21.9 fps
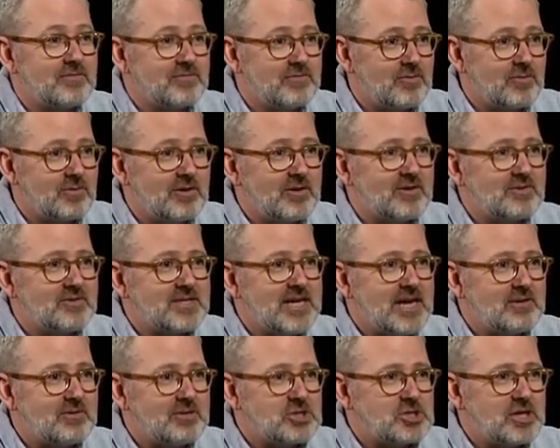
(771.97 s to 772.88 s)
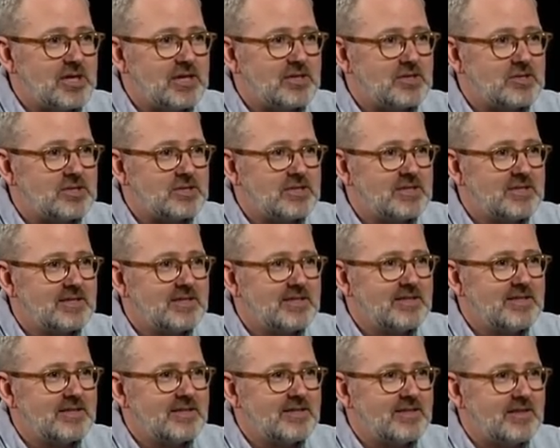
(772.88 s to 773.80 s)
for is how it changed
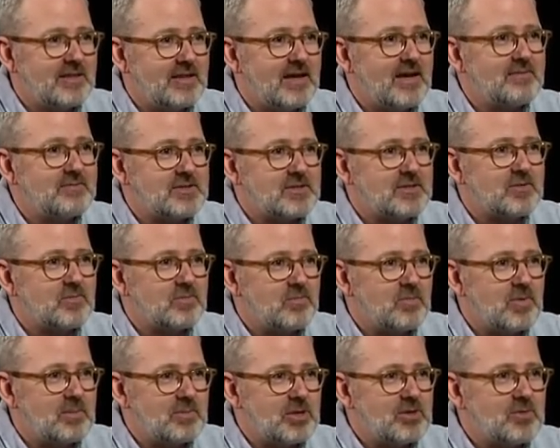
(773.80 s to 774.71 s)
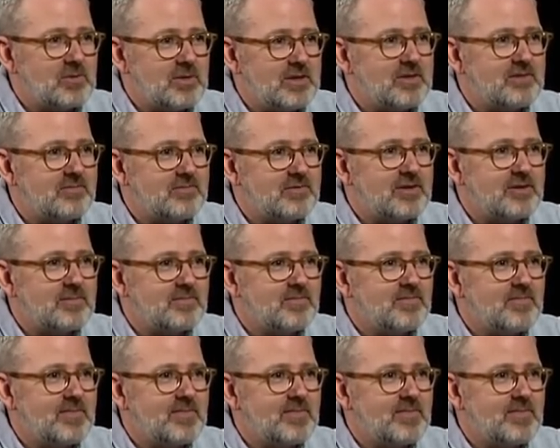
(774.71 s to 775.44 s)
the lives of the women who were in the film.